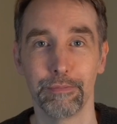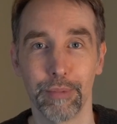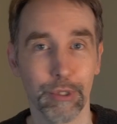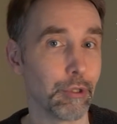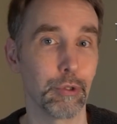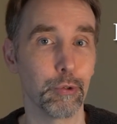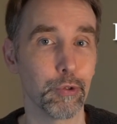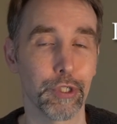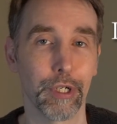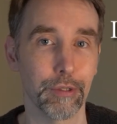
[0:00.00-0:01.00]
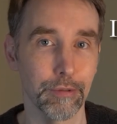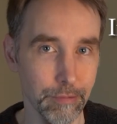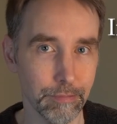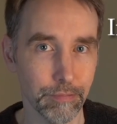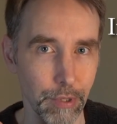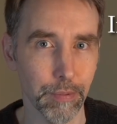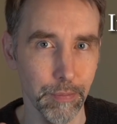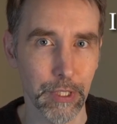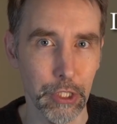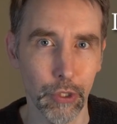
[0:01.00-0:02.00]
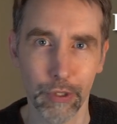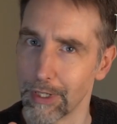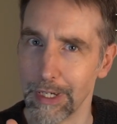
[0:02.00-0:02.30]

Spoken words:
but also probably not